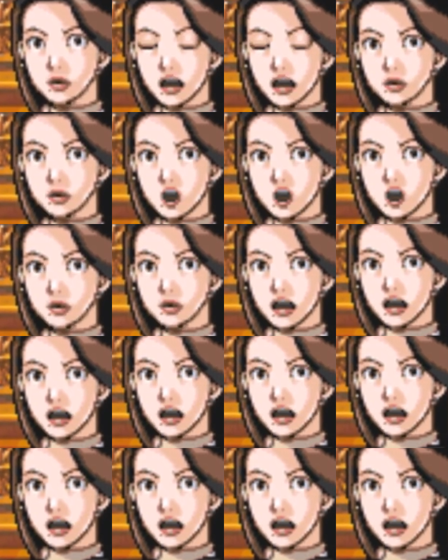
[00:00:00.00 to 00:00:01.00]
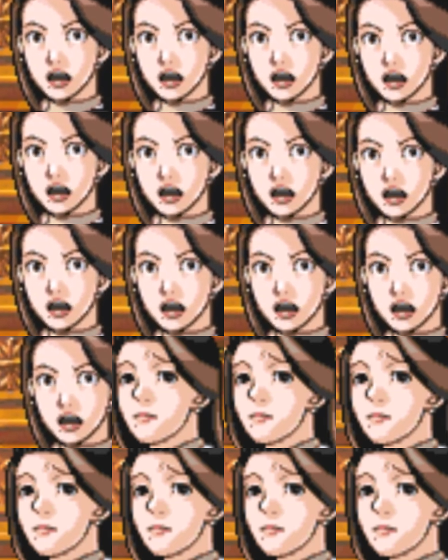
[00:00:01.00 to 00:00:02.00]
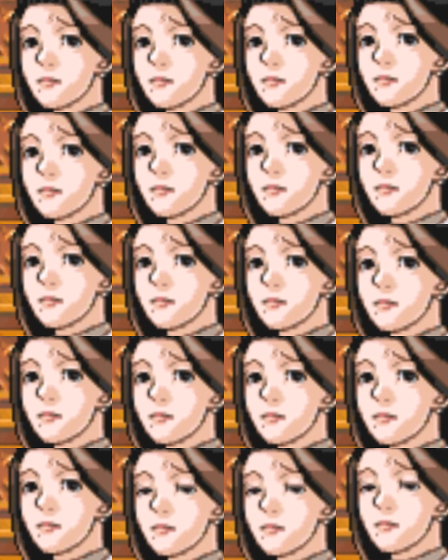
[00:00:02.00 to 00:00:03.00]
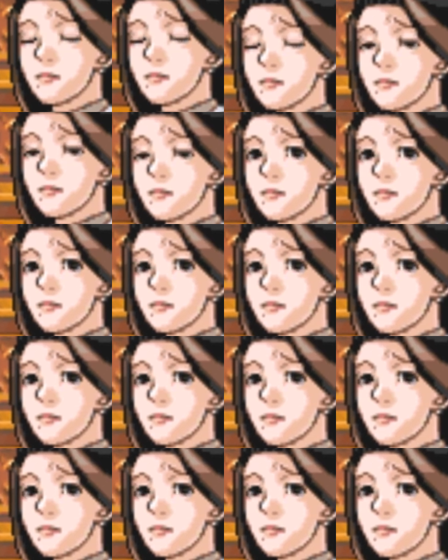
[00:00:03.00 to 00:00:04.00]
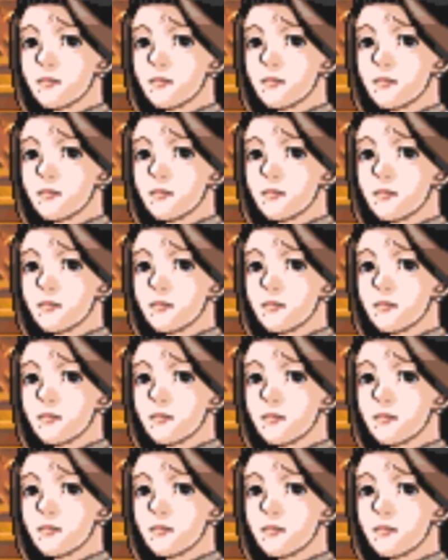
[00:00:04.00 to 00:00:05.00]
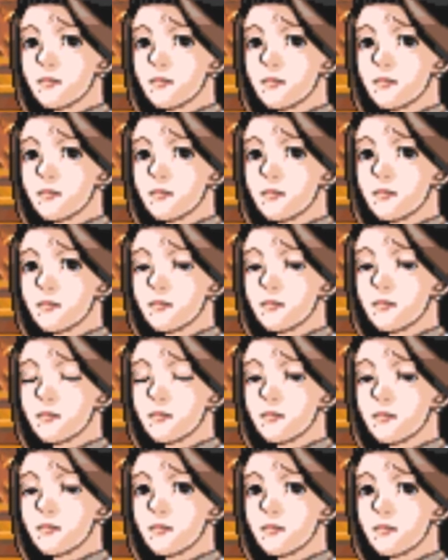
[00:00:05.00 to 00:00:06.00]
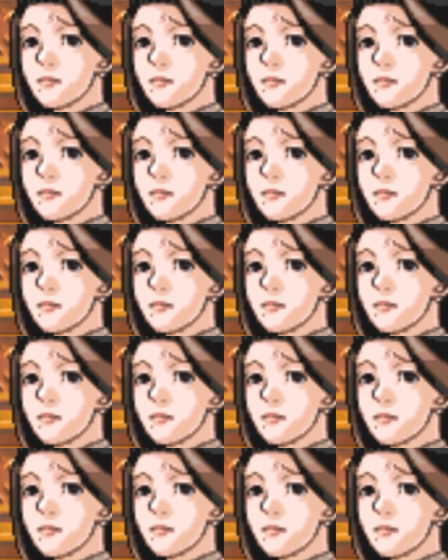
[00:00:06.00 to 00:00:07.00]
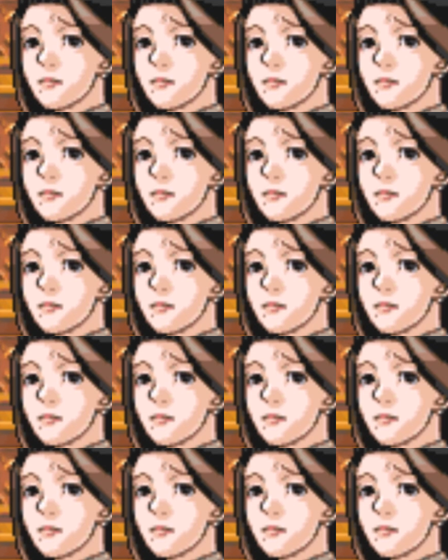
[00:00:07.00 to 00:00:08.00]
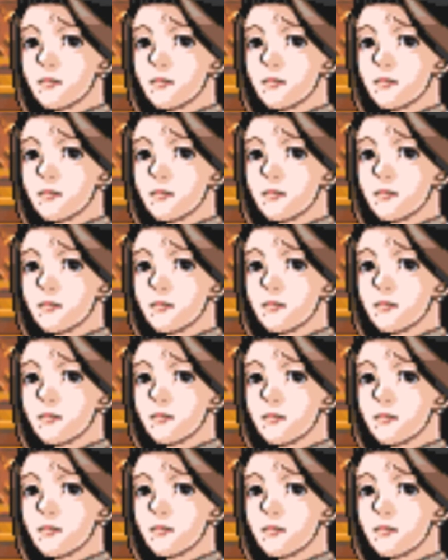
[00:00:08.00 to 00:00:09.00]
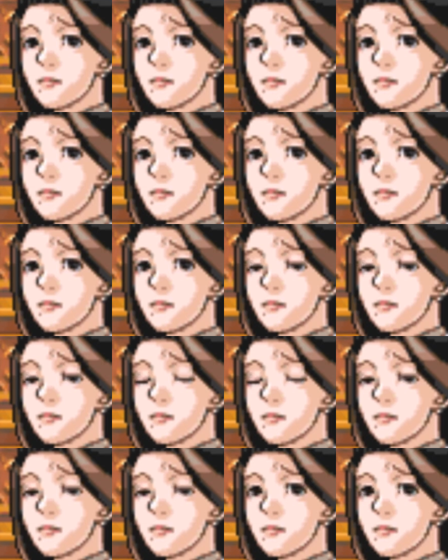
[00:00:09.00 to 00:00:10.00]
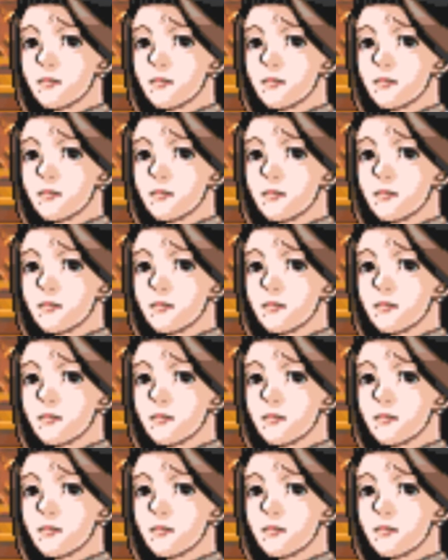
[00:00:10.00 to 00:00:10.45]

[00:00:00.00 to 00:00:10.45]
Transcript: You don't even know the victim's name? Oh, the victim. Of course I know the victim's name. I, just forgot. Temporarily.